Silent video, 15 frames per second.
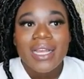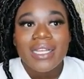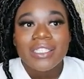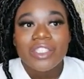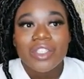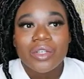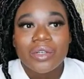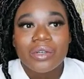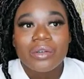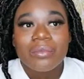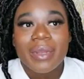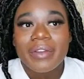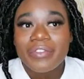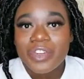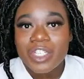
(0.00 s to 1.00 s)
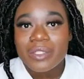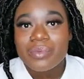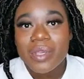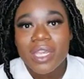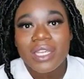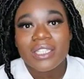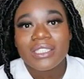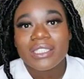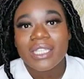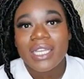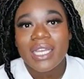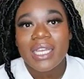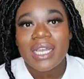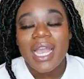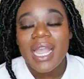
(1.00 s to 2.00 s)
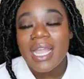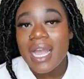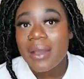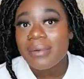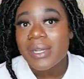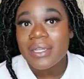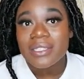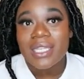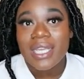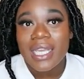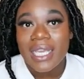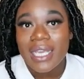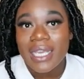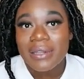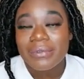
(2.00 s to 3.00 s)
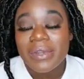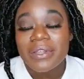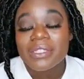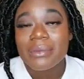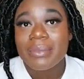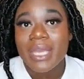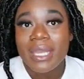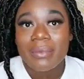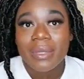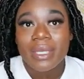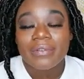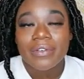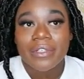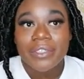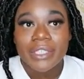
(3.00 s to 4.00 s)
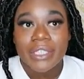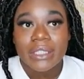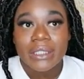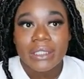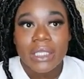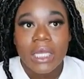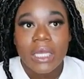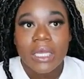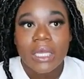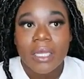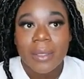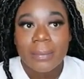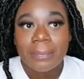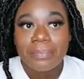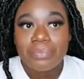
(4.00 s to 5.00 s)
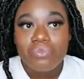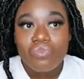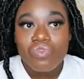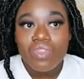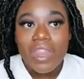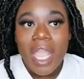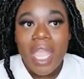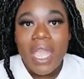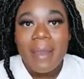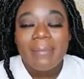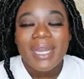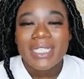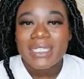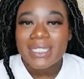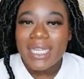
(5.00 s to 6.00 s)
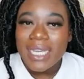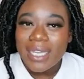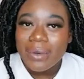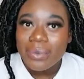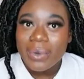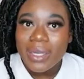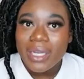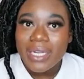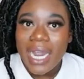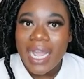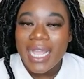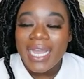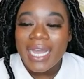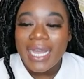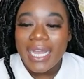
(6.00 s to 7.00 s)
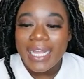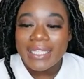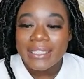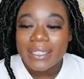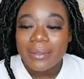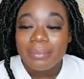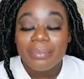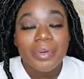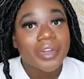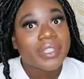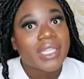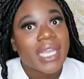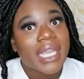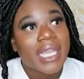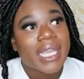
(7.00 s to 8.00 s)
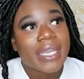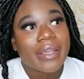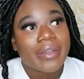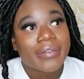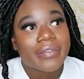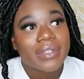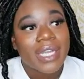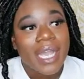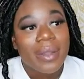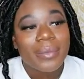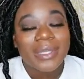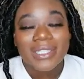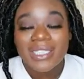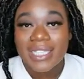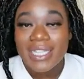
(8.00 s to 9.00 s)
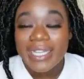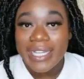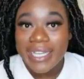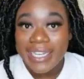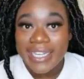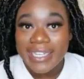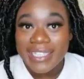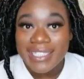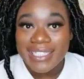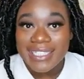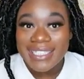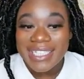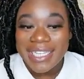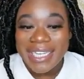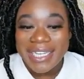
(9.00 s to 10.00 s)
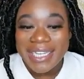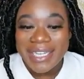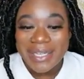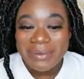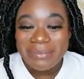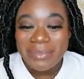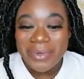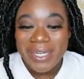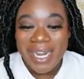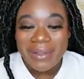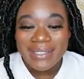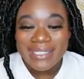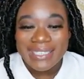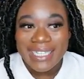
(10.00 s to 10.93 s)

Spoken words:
So my first piercing I got when I was a kid, when I was a baby, of course. My second one I got as a birthday gift. I went to Claire's when I was